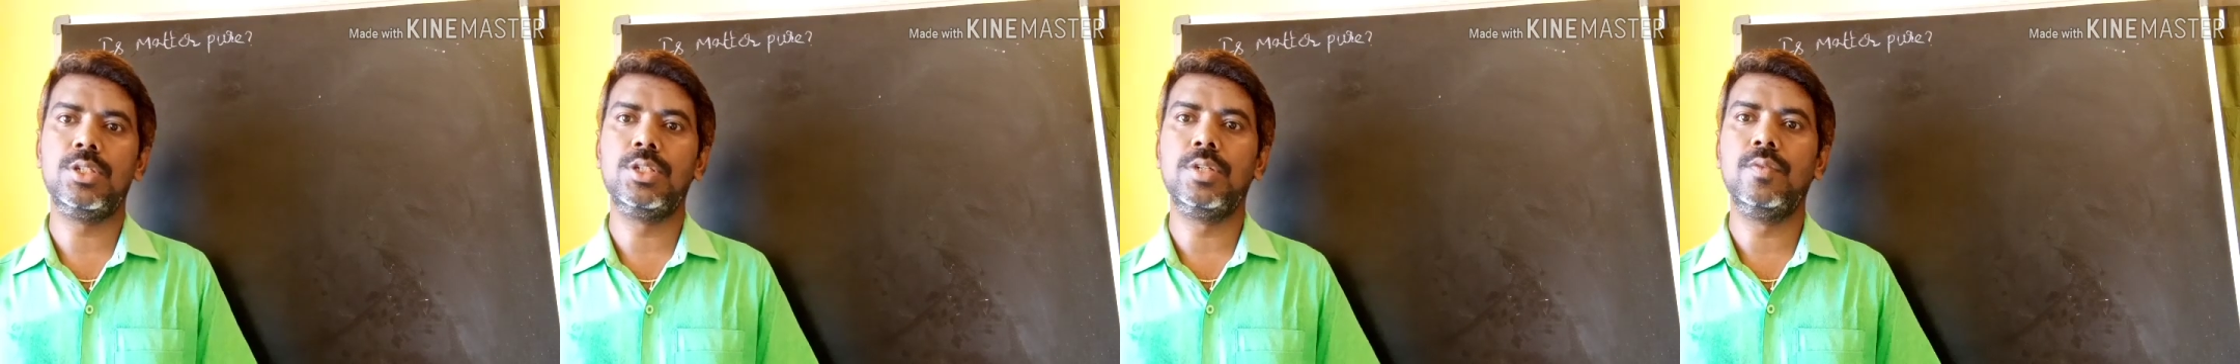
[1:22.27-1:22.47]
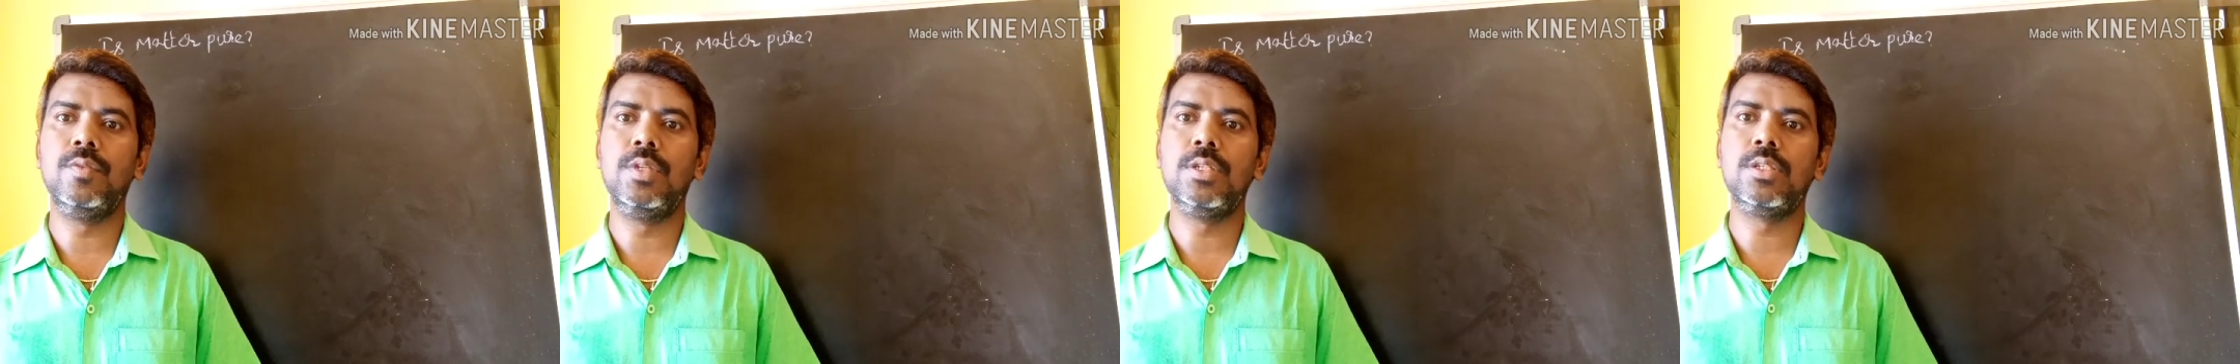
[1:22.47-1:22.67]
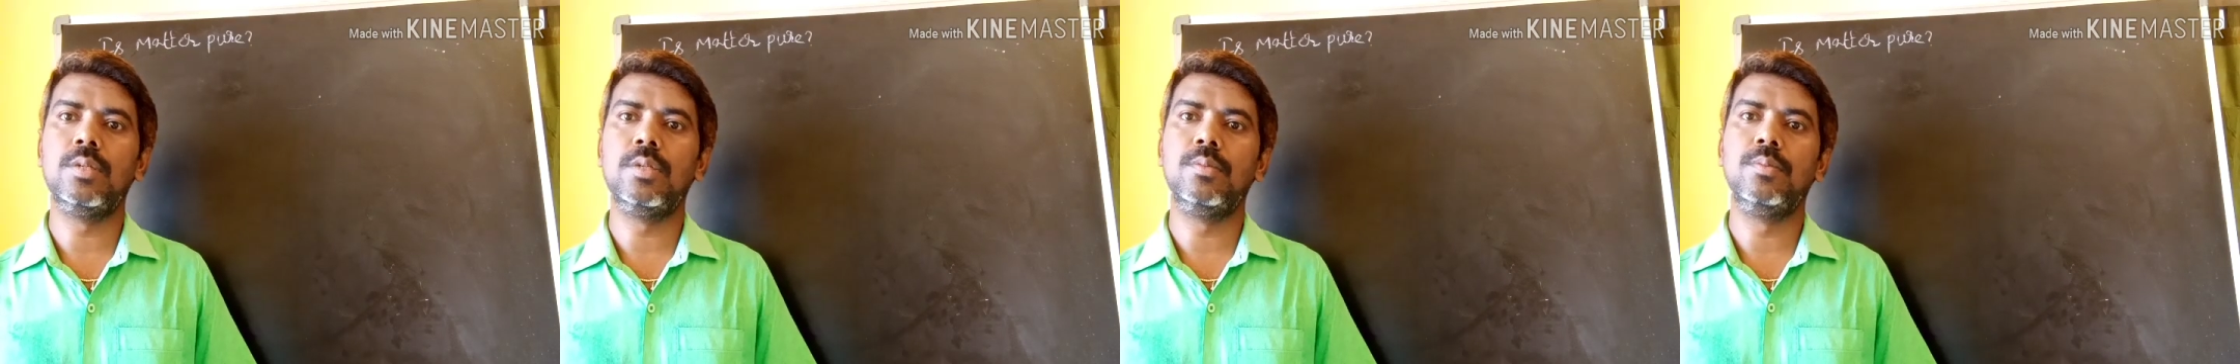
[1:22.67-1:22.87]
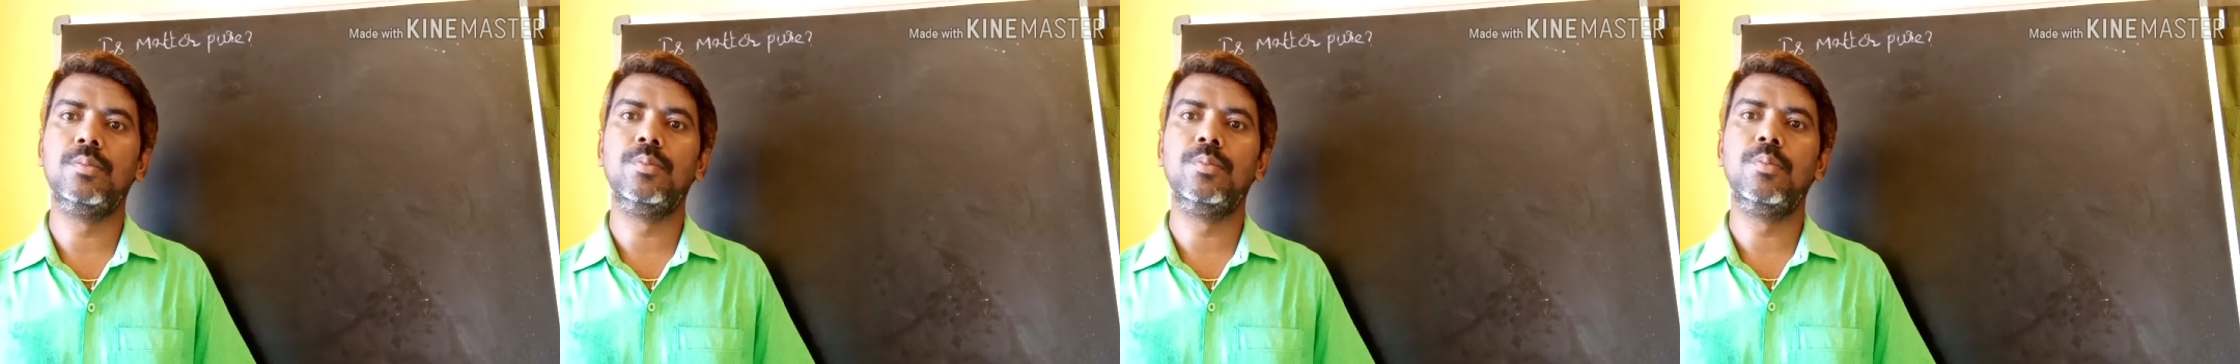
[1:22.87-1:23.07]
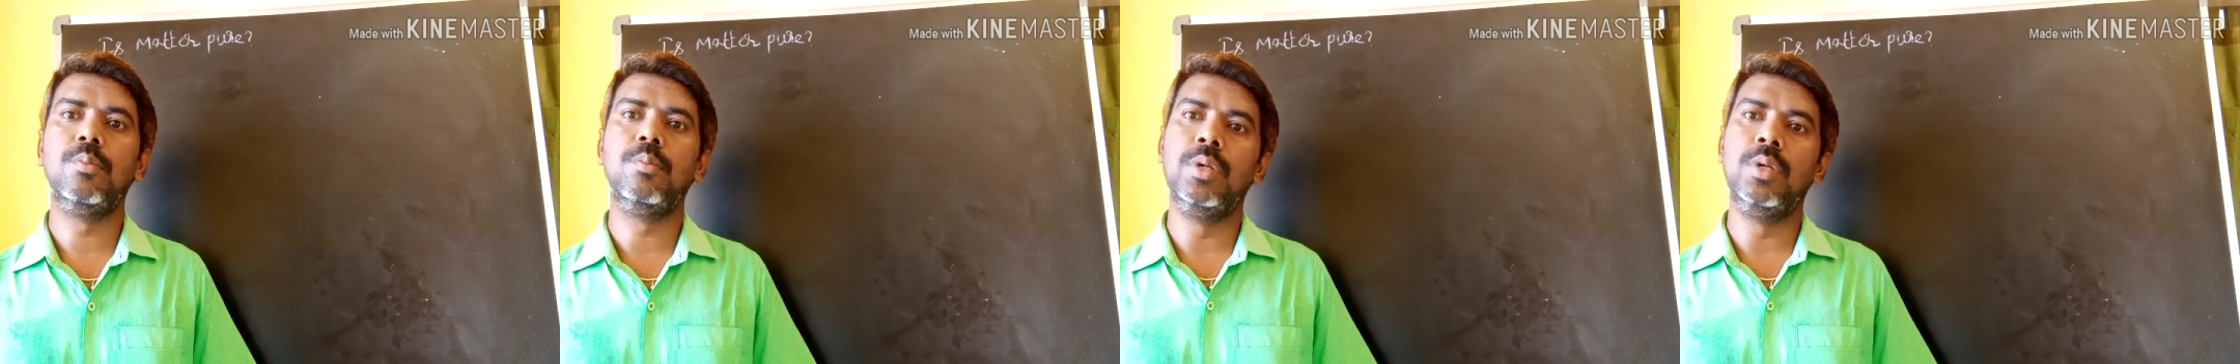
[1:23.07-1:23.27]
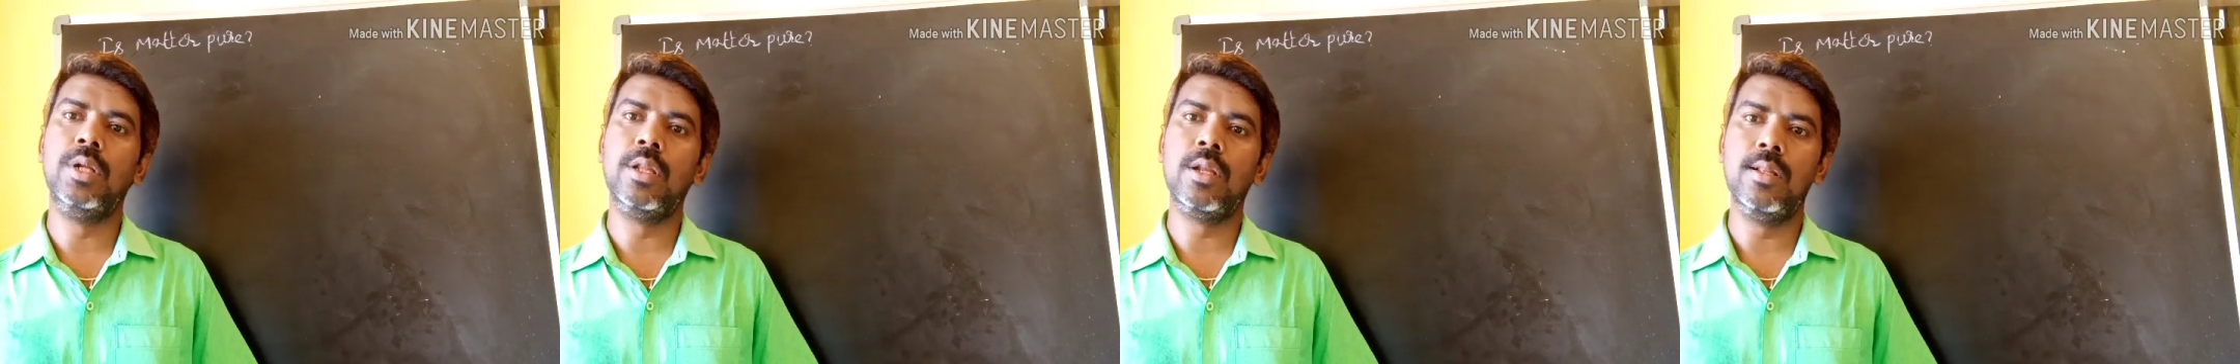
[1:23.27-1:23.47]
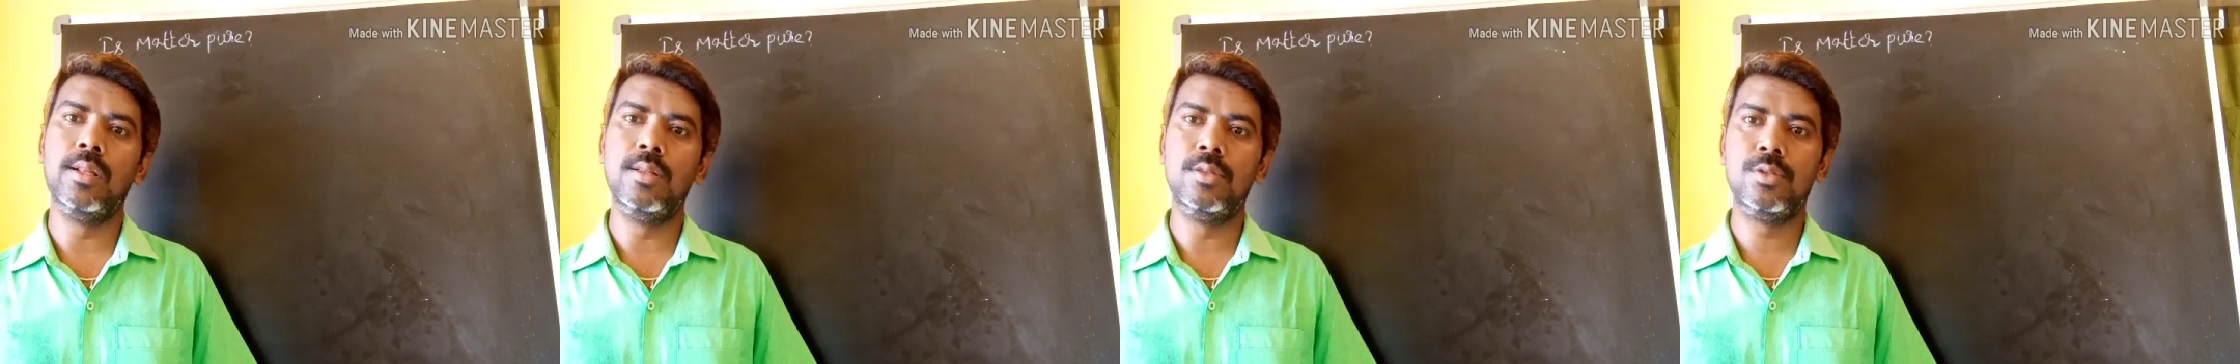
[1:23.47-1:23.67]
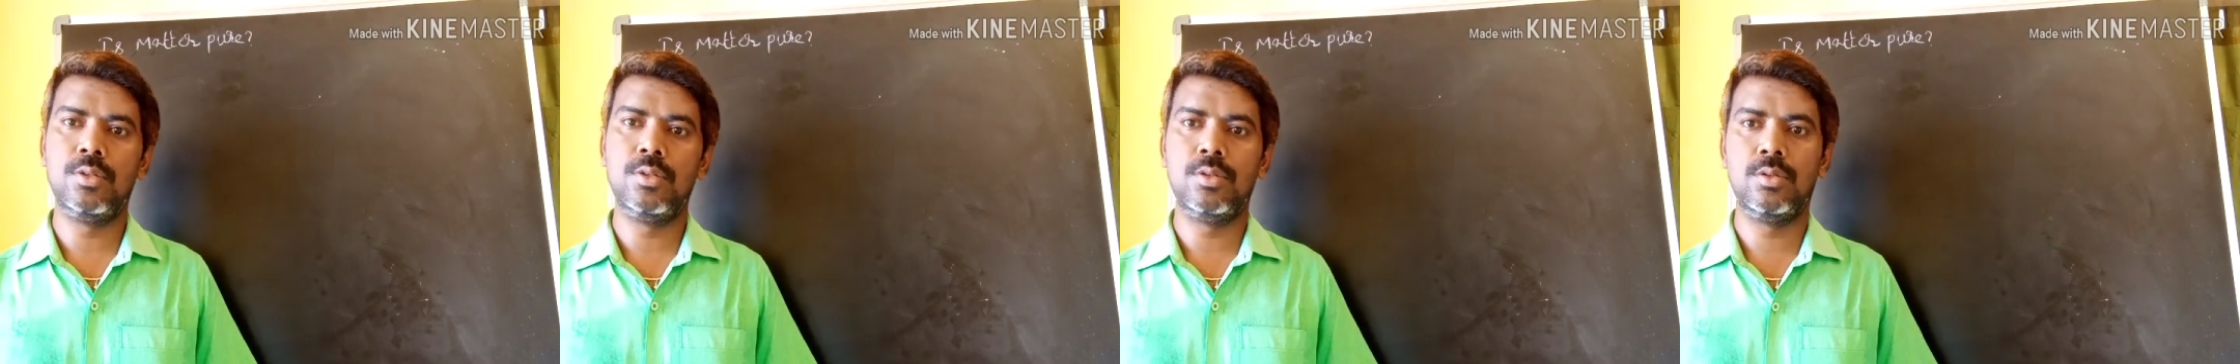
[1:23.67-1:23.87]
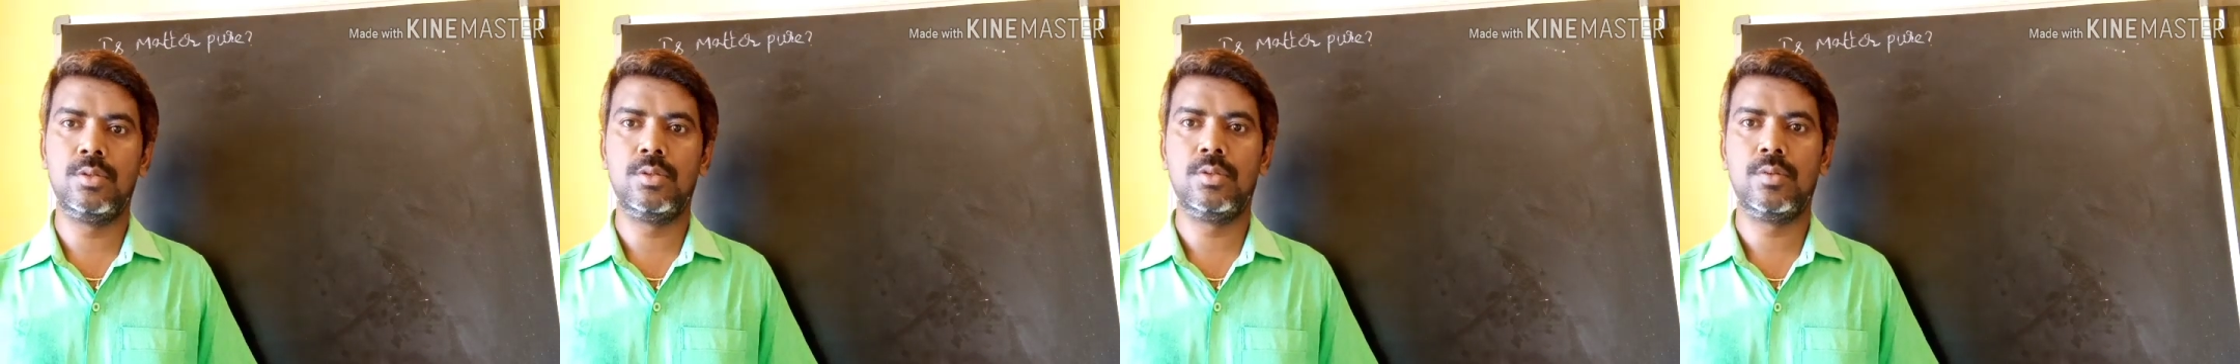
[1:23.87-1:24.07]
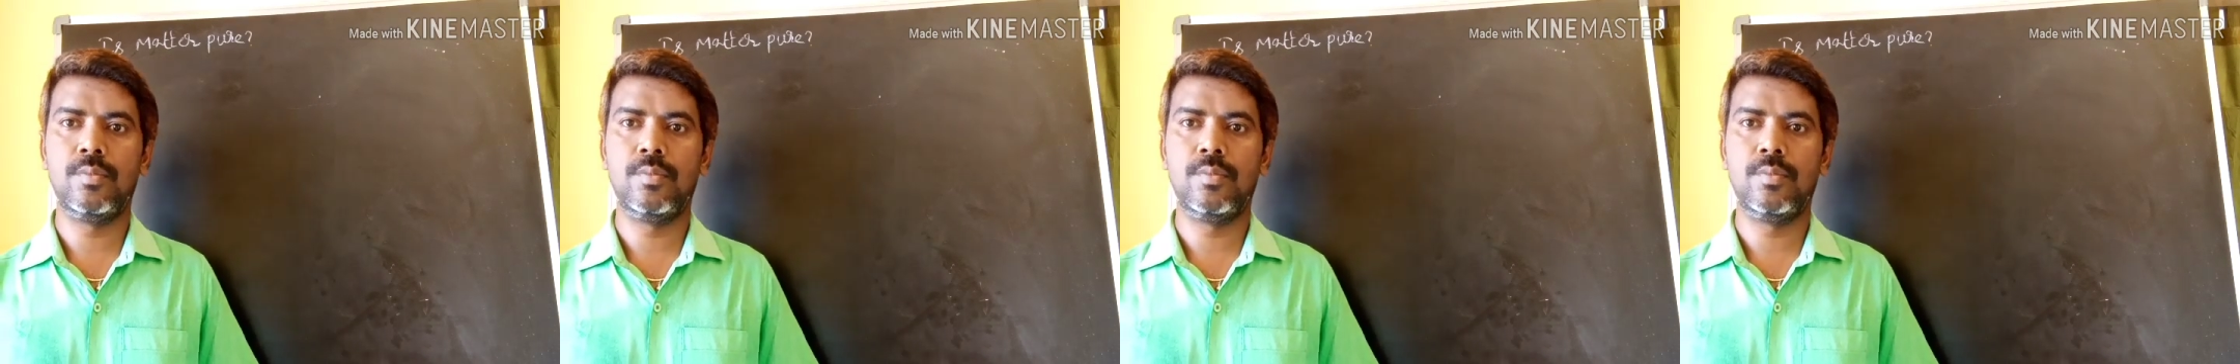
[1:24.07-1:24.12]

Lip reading: of the some minerals.